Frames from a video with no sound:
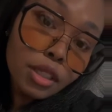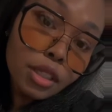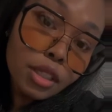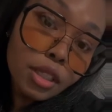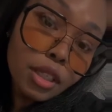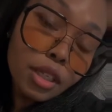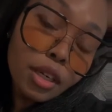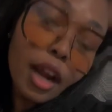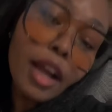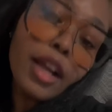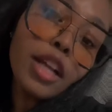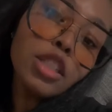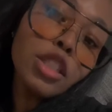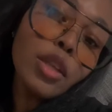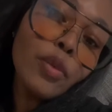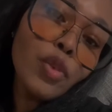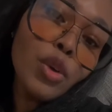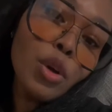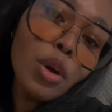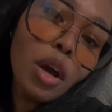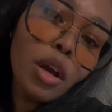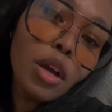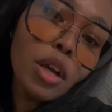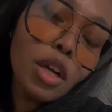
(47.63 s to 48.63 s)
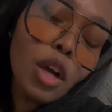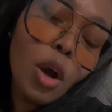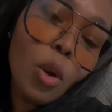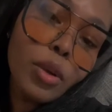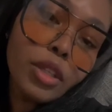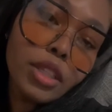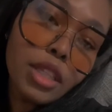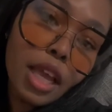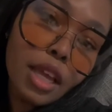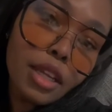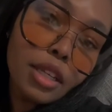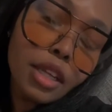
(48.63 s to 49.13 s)
All right, because if you're going to go
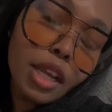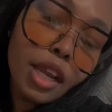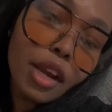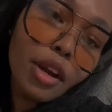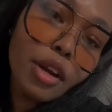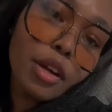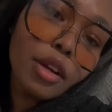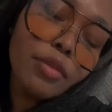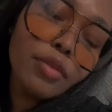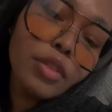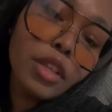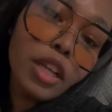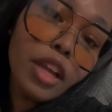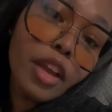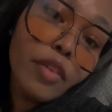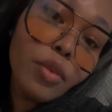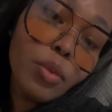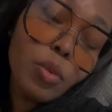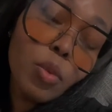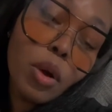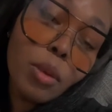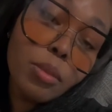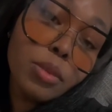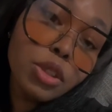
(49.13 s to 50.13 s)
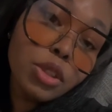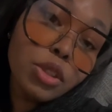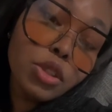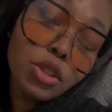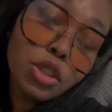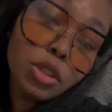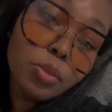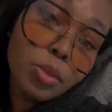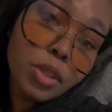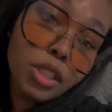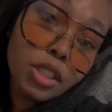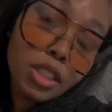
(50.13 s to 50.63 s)
with that narrative that every woman should
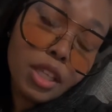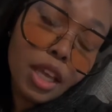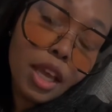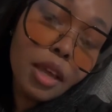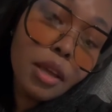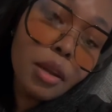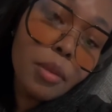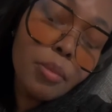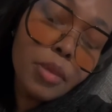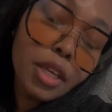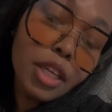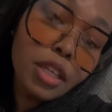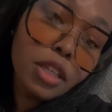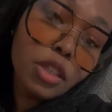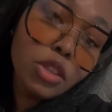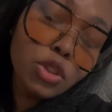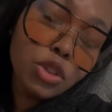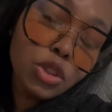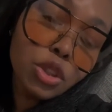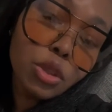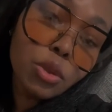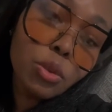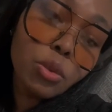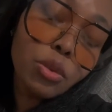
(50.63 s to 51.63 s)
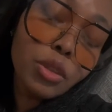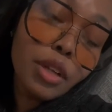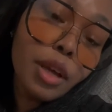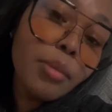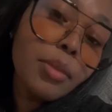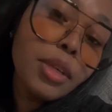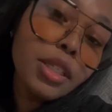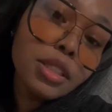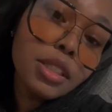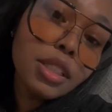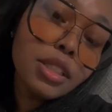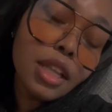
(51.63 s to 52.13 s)
just be scared of men in general, that
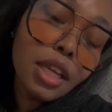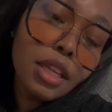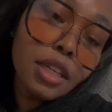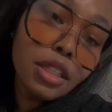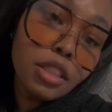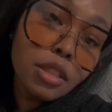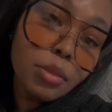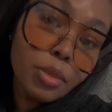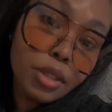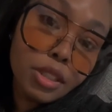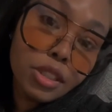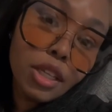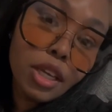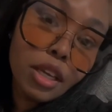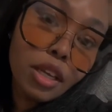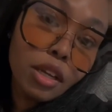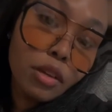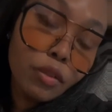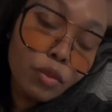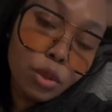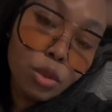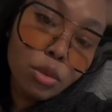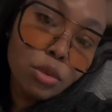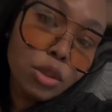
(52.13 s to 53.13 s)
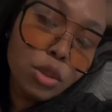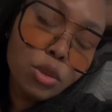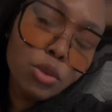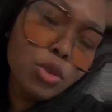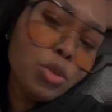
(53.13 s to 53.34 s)
means that they need to be scared of you too.